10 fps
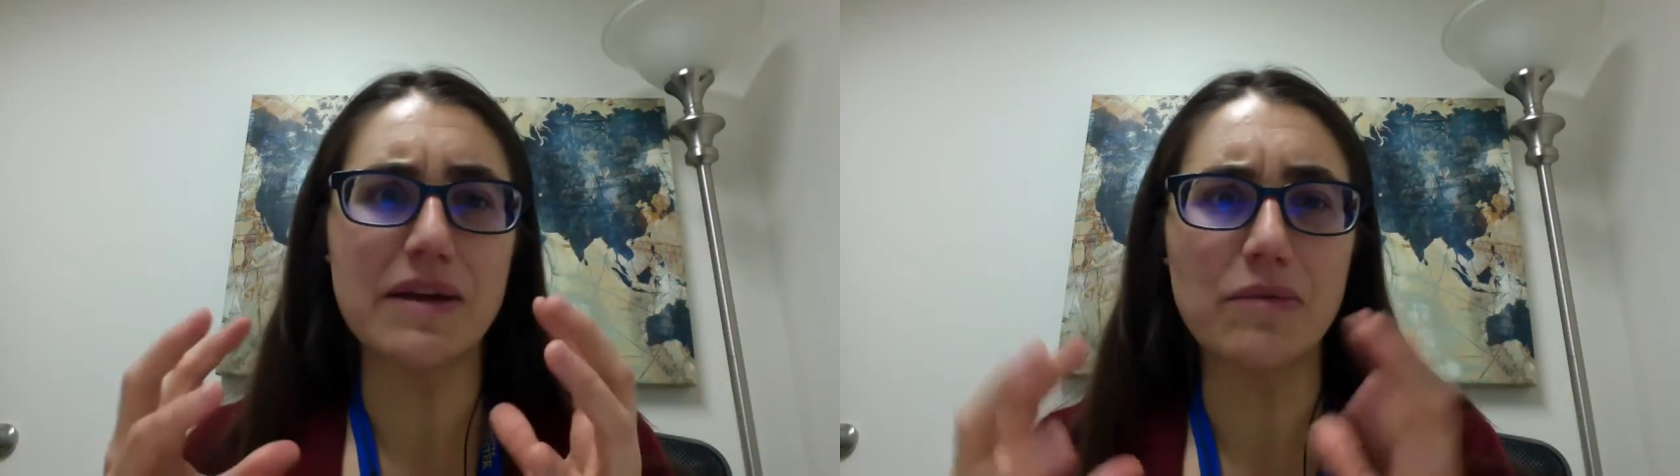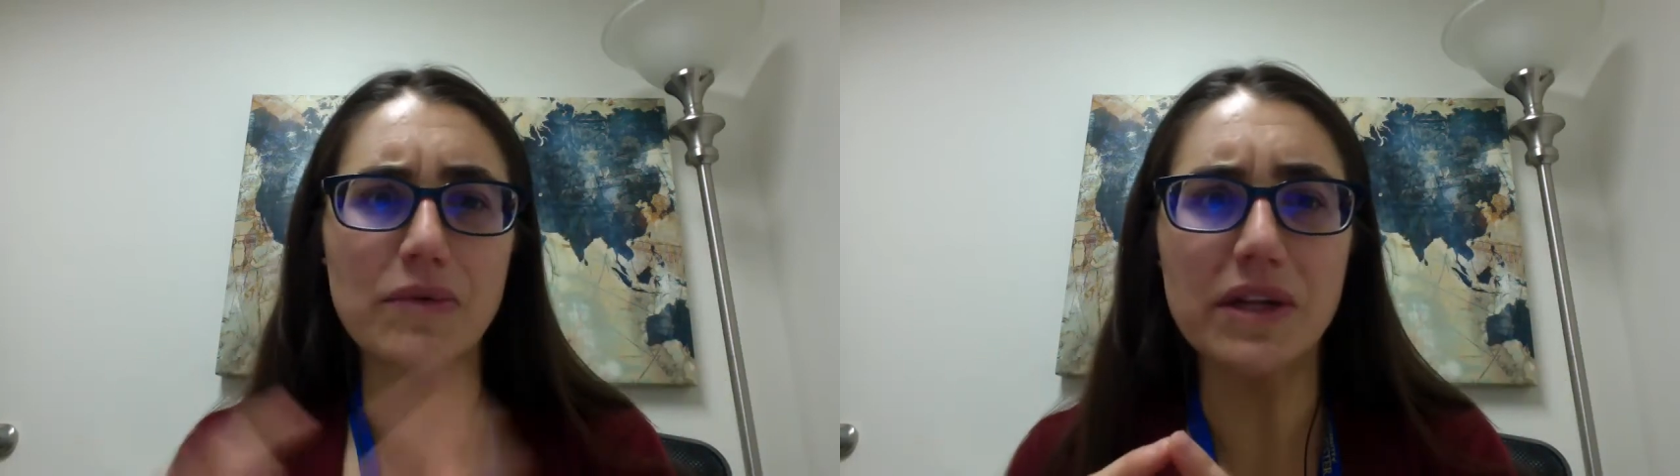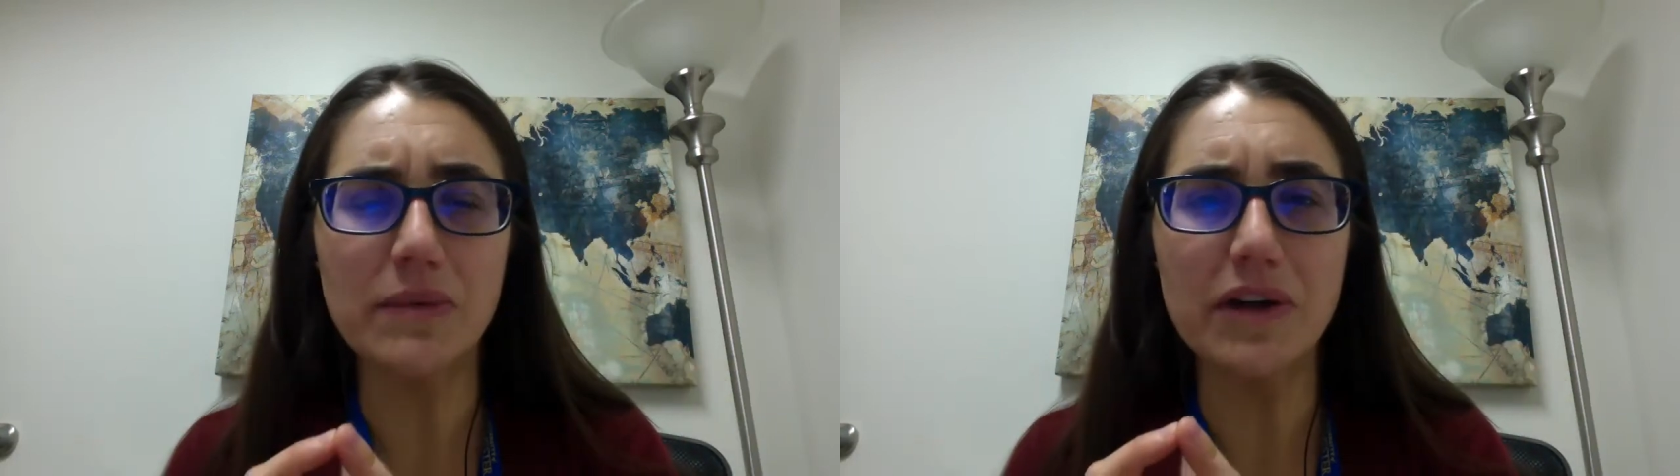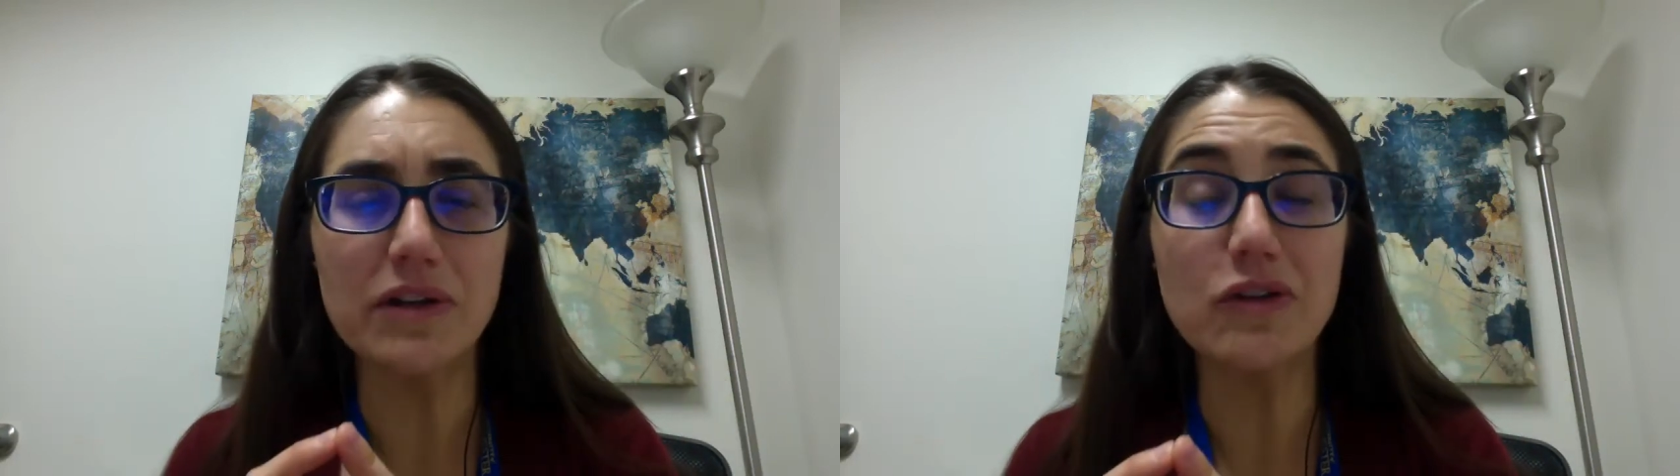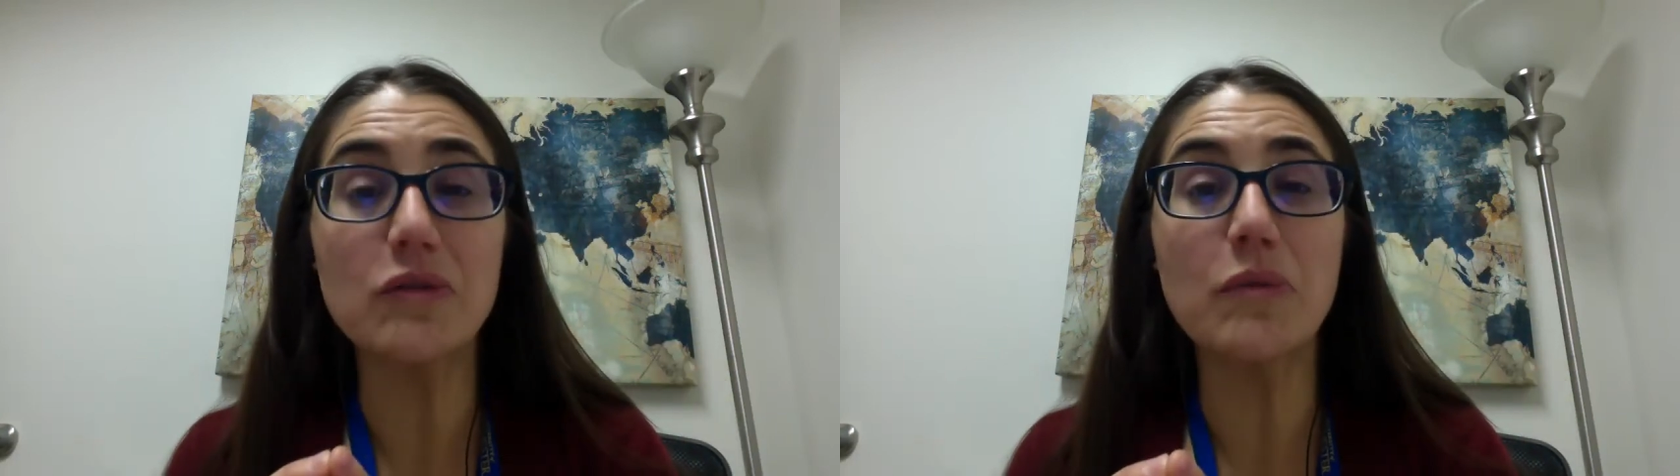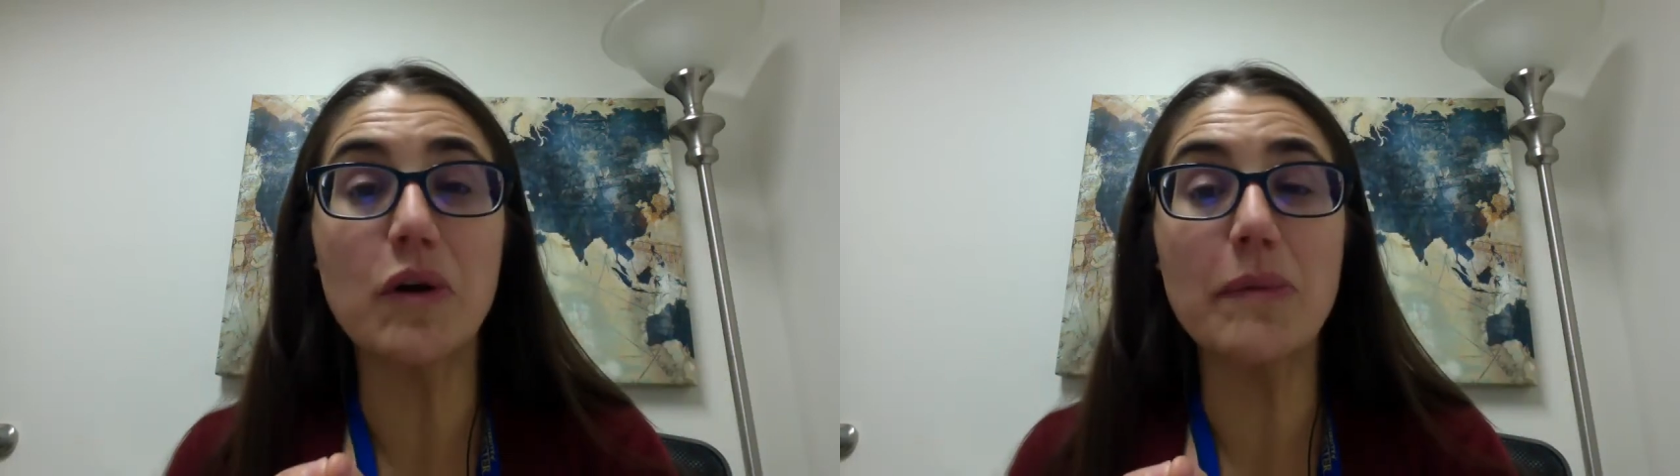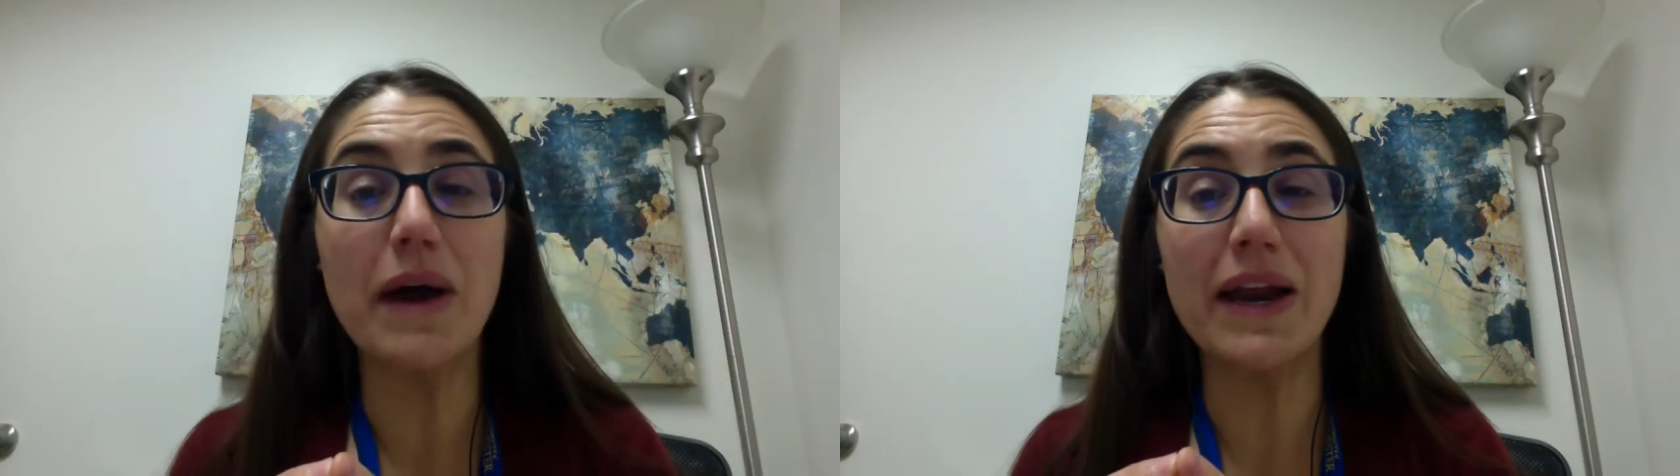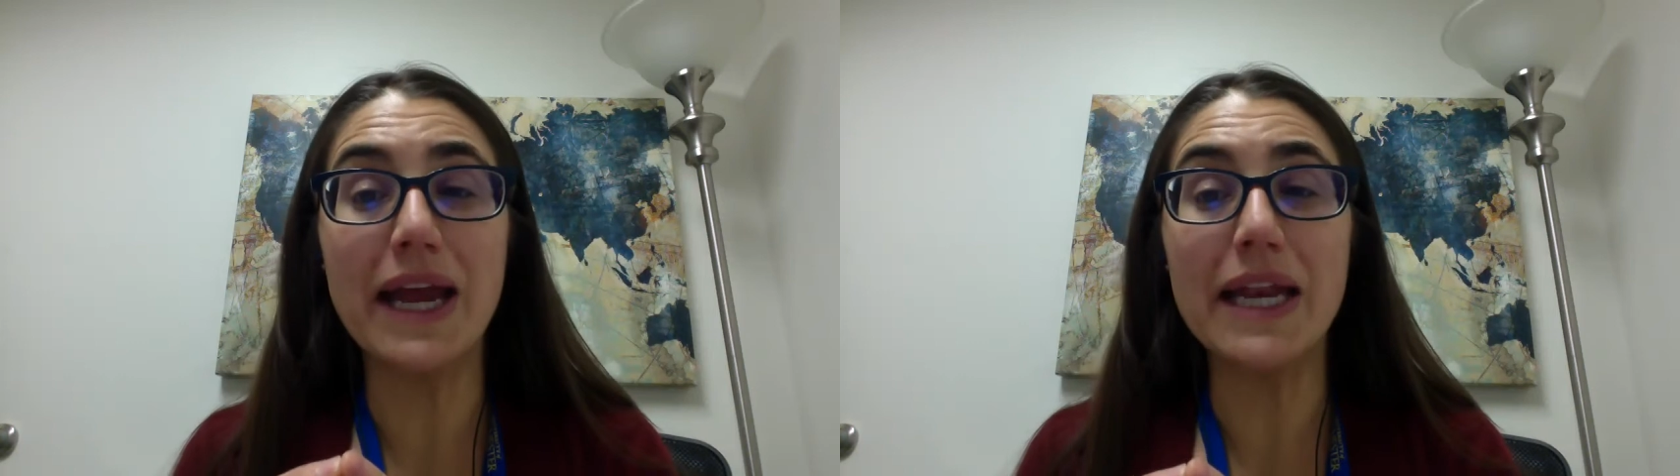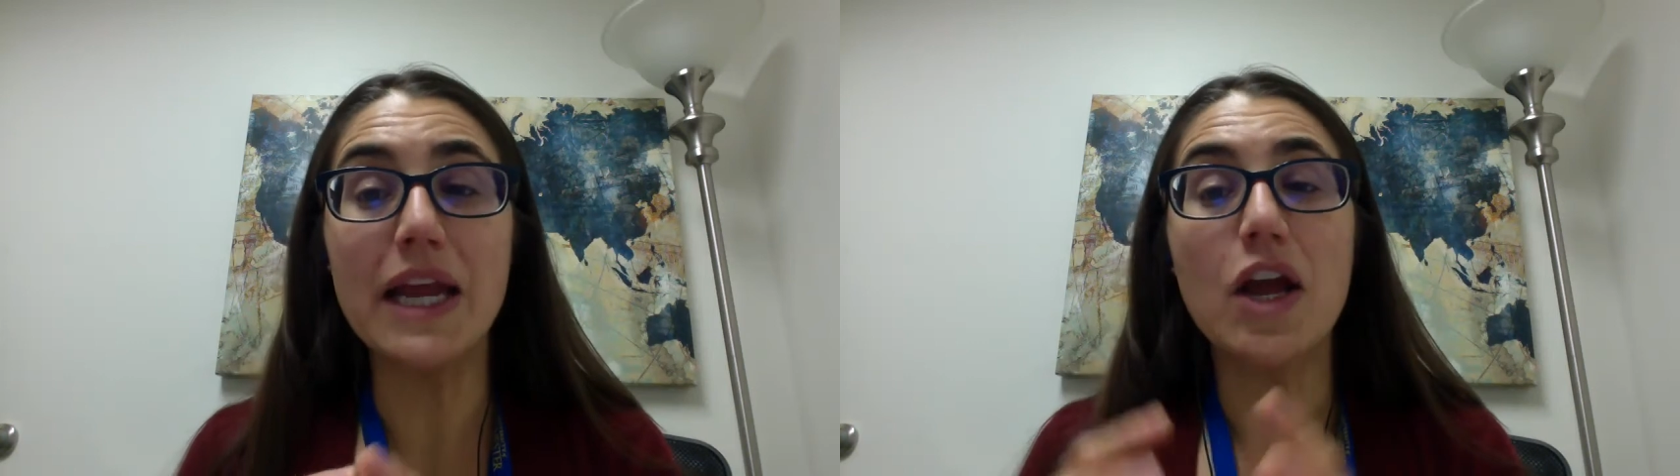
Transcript: I really want to learn more about it.